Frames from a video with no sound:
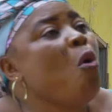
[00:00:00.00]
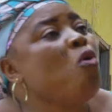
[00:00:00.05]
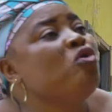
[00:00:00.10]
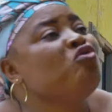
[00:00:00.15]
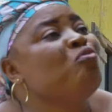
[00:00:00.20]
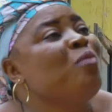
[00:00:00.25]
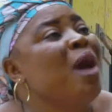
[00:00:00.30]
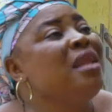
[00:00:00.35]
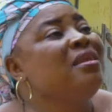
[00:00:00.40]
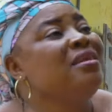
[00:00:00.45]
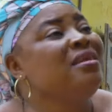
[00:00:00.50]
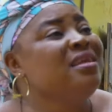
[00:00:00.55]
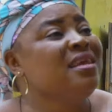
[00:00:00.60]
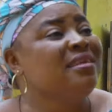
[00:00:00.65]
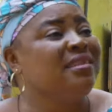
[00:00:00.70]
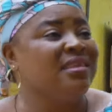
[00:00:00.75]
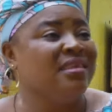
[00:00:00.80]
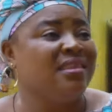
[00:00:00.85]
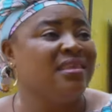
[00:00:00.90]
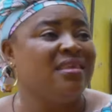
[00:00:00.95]
husband in the
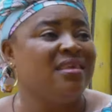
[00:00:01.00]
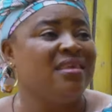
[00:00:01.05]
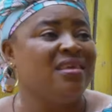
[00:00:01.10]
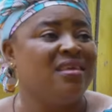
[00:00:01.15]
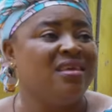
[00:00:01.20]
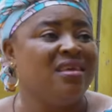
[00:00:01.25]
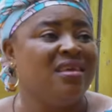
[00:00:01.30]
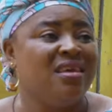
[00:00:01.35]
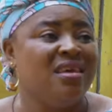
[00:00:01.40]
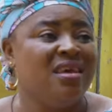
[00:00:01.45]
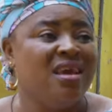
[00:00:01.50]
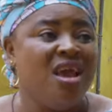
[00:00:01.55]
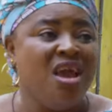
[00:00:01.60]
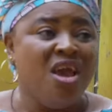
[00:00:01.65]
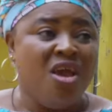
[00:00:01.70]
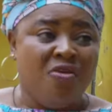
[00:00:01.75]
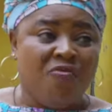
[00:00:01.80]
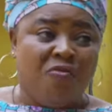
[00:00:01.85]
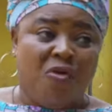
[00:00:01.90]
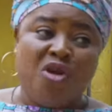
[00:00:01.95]
city.
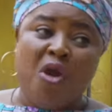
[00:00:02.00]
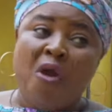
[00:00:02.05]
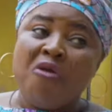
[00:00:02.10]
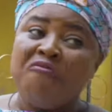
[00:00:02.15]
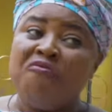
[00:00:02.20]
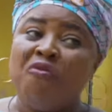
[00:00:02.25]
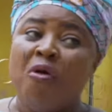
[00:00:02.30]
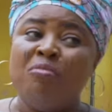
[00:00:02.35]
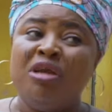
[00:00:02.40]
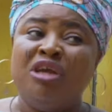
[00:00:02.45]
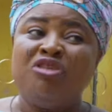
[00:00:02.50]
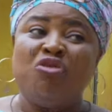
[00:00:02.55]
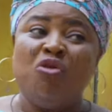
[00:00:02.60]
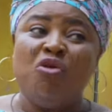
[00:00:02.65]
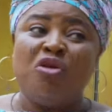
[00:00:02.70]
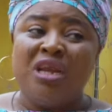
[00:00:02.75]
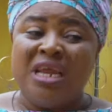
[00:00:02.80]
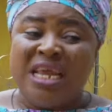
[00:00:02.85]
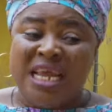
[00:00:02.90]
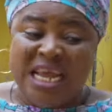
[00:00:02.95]
For your information,
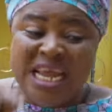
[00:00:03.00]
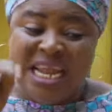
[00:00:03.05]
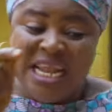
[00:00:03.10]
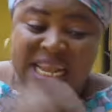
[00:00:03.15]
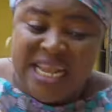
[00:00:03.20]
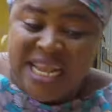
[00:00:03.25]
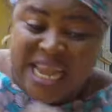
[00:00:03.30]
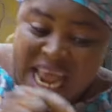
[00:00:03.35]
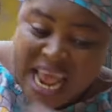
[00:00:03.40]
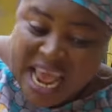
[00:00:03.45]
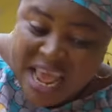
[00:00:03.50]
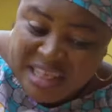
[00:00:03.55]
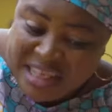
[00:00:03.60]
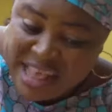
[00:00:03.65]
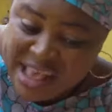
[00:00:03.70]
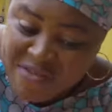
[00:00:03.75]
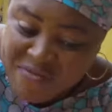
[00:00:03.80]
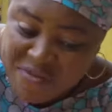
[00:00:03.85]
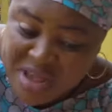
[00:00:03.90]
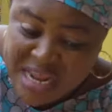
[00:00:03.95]
in this
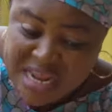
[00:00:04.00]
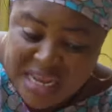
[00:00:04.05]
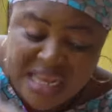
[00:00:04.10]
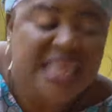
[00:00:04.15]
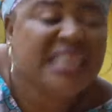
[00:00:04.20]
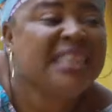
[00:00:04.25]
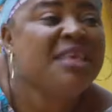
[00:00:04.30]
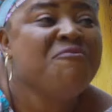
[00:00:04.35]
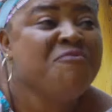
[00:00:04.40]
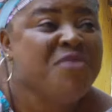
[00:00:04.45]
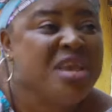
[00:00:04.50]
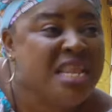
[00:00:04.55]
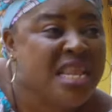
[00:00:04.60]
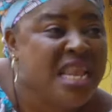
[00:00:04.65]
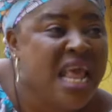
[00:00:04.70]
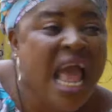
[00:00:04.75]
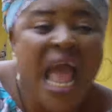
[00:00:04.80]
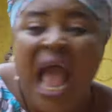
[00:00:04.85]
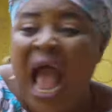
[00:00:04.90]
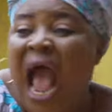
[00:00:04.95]
evening,
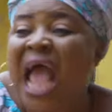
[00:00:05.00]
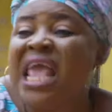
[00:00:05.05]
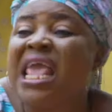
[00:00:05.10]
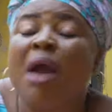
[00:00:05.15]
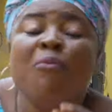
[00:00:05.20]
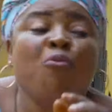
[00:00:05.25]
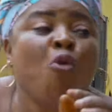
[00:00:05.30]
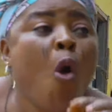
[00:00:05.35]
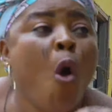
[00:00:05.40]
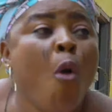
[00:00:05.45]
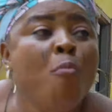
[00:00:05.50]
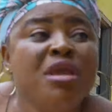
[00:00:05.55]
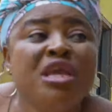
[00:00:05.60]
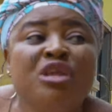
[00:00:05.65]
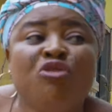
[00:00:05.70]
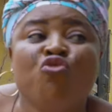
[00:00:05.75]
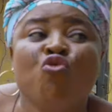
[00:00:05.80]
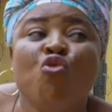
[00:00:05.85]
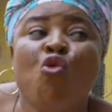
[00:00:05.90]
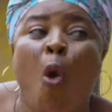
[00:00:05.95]
I am coming
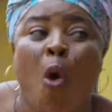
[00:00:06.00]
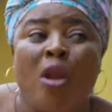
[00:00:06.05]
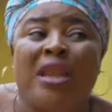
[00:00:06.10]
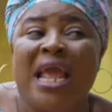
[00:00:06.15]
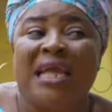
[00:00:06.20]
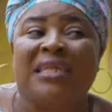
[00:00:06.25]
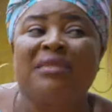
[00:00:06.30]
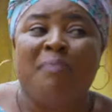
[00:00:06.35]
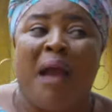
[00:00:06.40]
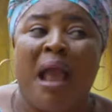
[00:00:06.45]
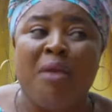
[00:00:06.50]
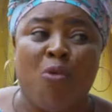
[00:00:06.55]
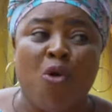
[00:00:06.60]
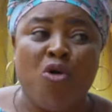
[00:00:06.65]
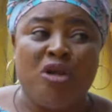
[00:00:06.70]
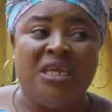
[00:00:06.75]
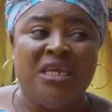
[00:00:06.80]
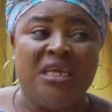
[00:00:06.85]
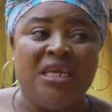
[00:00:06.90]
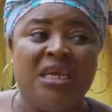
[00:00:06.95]
to collect my
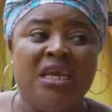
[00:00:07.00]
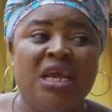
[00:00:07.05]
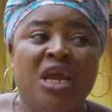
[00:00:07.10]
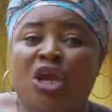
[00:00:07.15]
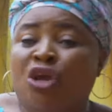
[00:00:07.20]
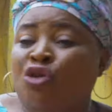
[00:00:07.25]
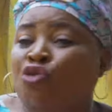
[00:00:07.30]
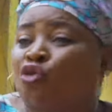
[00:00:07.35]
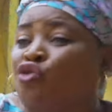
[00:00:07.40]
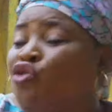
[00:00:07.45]
money. You